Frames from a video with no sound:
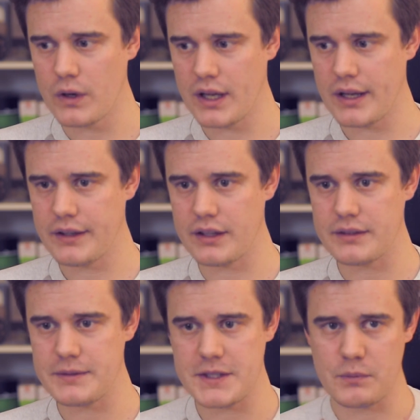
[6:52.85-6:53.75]
And
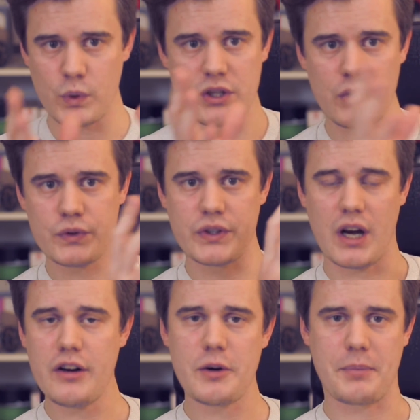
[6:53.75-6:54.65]
when you go to the
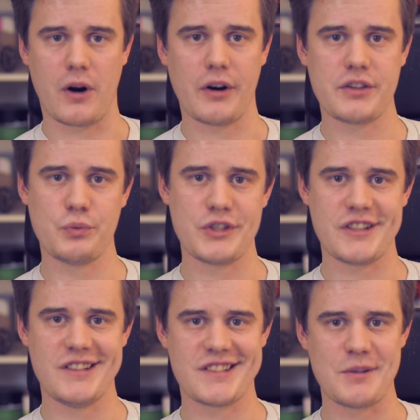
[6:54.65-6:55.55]
other part, which
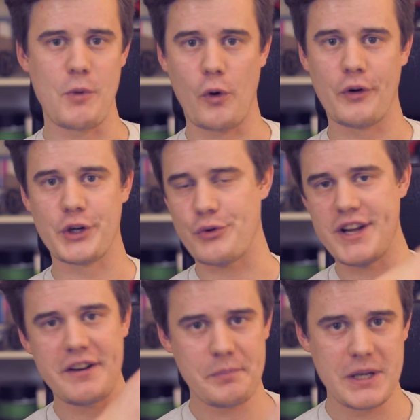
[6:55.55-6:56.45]
is the more
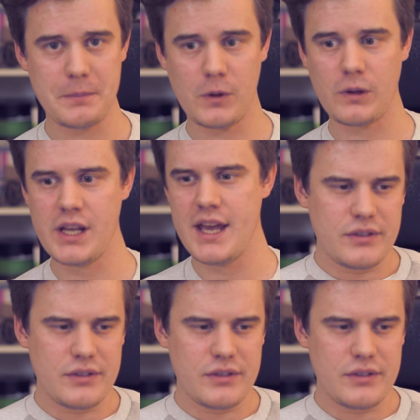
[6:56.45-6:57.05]
creative people,